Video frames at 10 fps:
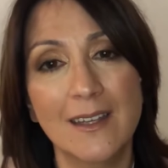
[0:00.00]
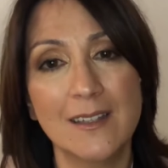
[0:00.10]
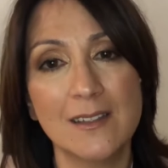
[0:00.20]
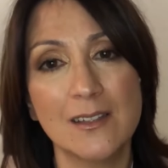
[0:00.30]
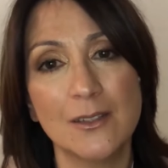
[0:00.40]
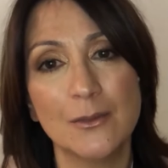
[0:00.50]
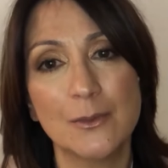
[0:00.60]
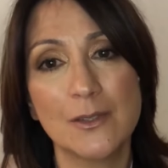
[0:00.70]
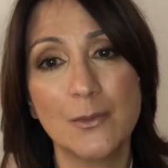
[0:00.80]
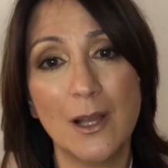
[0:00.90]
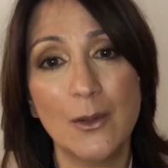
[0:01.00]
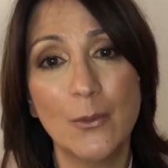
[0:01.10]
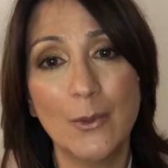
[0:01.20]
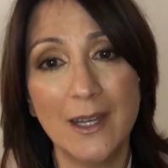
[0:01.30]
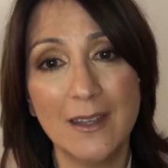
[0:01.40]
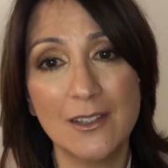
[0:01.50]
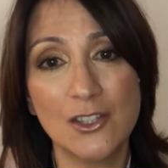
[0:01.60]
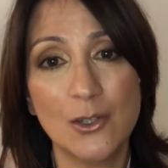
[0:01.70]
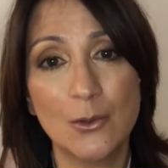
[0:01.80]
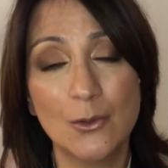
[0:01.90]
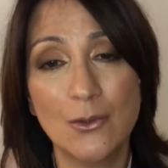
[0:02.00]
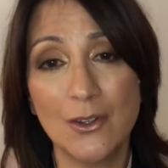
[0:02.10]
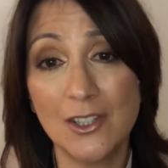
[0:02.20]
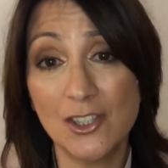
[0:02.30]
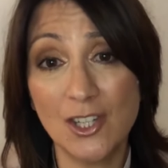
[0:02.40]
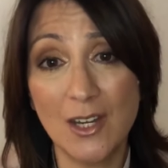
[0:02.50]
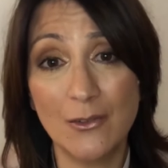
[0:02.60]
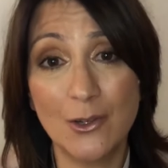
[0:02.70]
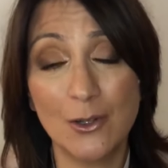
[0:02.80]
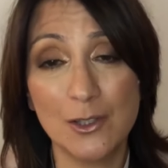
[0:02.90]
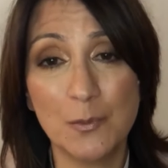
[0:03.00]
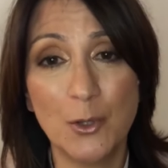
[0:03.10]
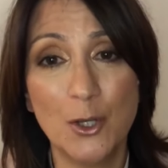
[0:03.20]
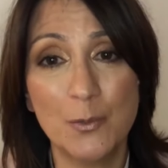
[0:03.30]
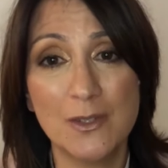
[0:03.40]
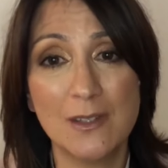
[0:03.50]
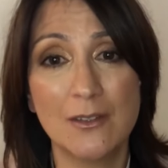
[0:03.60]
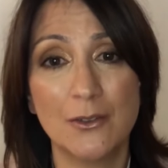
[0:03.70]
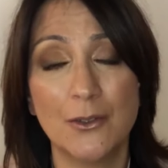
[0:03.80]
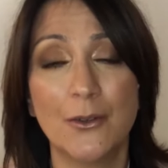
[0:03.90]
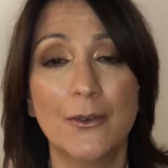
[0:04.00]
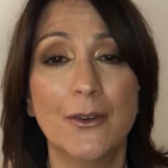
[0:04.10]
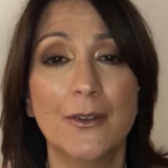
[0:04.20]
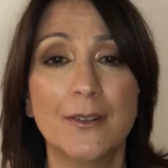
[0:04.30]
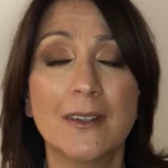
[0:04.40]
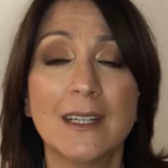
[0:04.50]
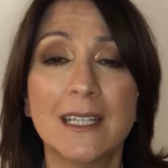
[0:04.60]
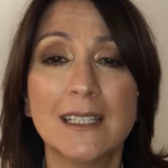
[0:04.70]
Esther was well aware that she could not achieve God's purposes on her own.